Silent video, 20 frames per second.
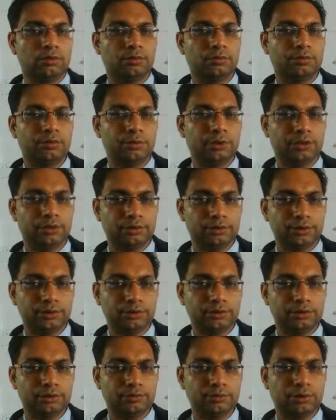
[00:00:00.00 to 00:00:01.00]
because
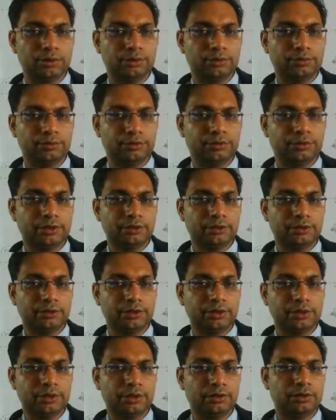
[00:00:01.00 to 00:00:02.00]
this is what we just
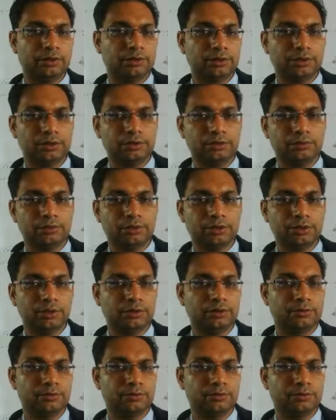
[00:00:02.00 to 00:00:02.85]
learned, didn't we?